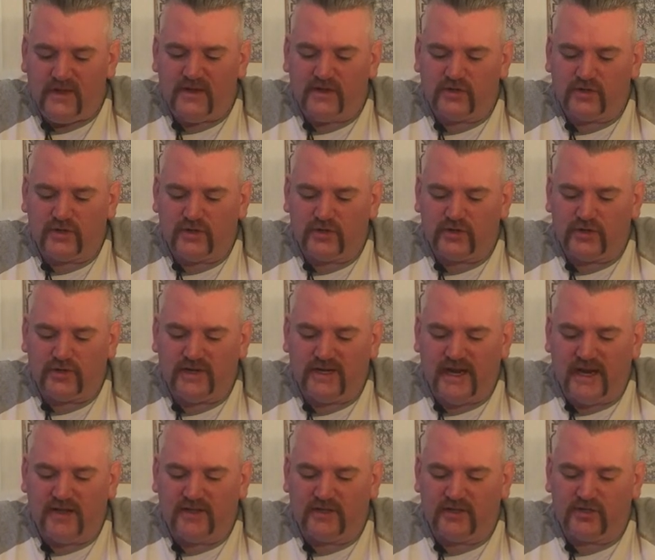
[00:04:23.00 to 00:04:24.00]
So there's three
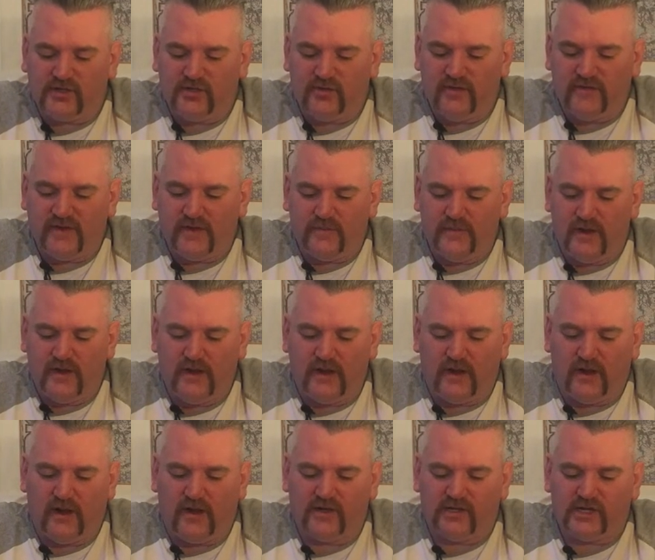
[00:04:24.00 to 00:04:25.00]
islands, two of them,
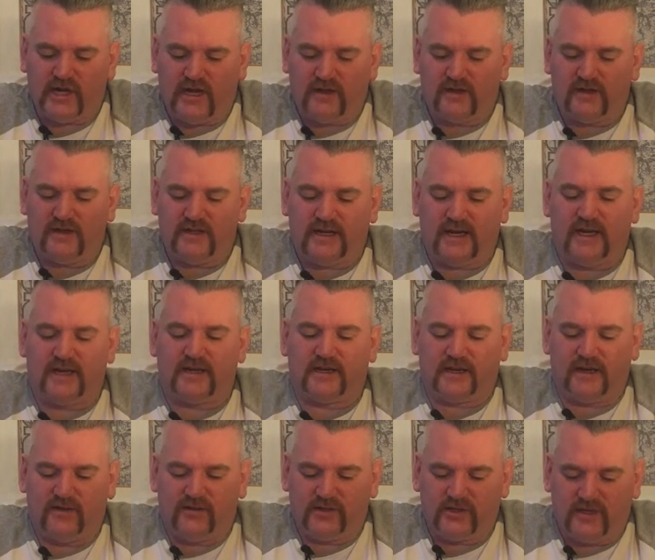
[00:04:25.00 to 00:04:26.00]
Large Island and
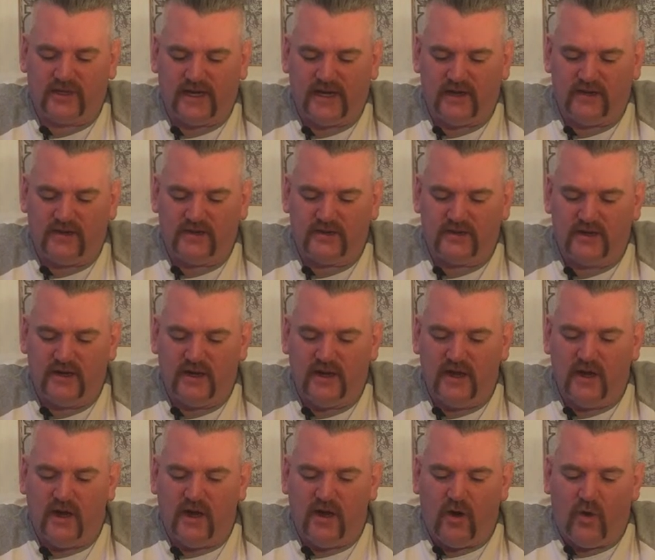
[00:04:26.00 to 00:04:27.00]
Council Island,
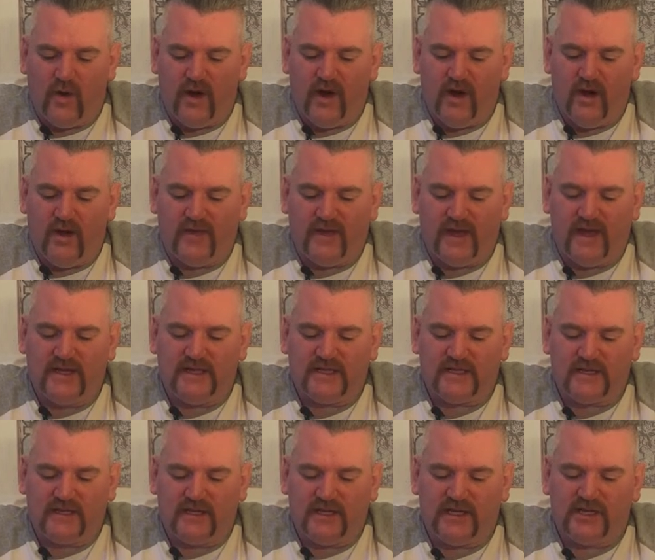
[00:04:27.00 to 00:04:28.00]
where the
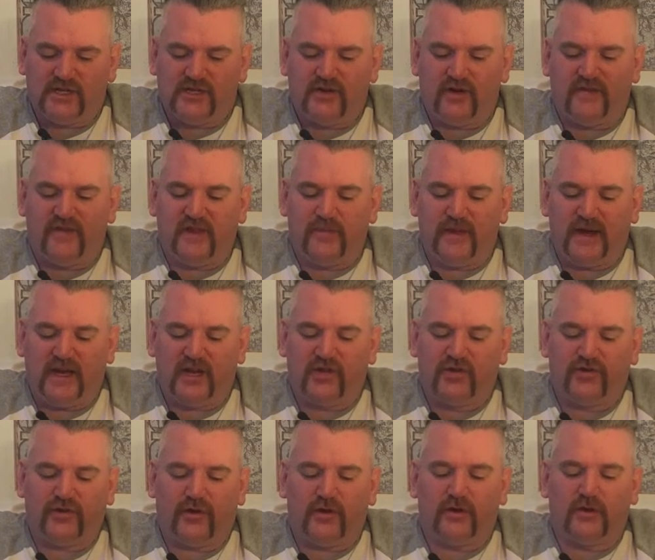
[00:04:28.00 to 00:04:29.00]
installation of the
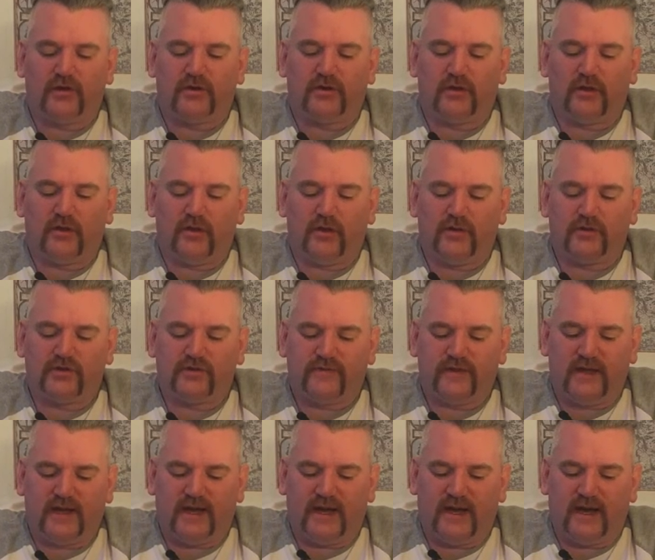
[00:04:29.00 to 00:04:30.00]
MacDonald Lords of
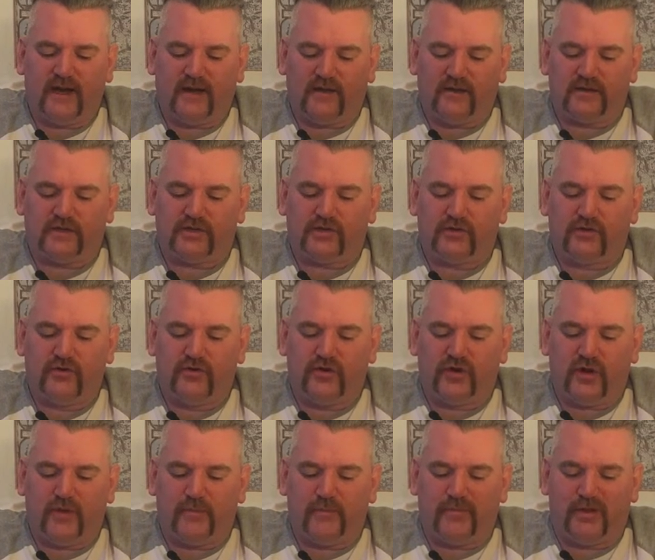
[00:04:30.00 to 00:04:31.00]
the Isles
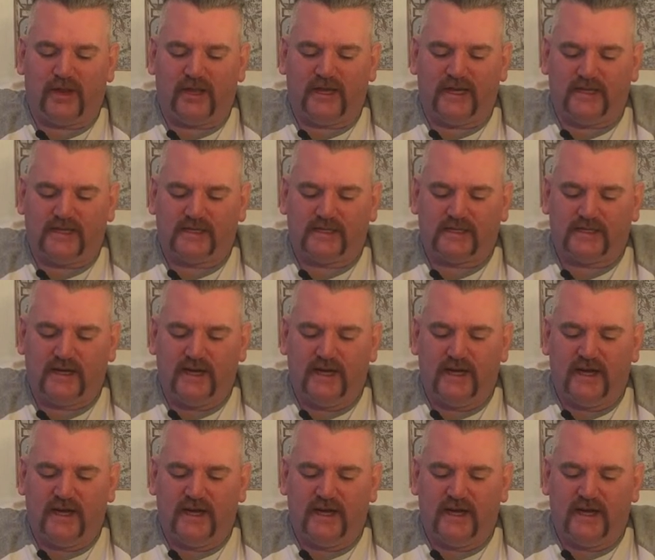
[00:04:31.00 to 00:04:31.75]
took place.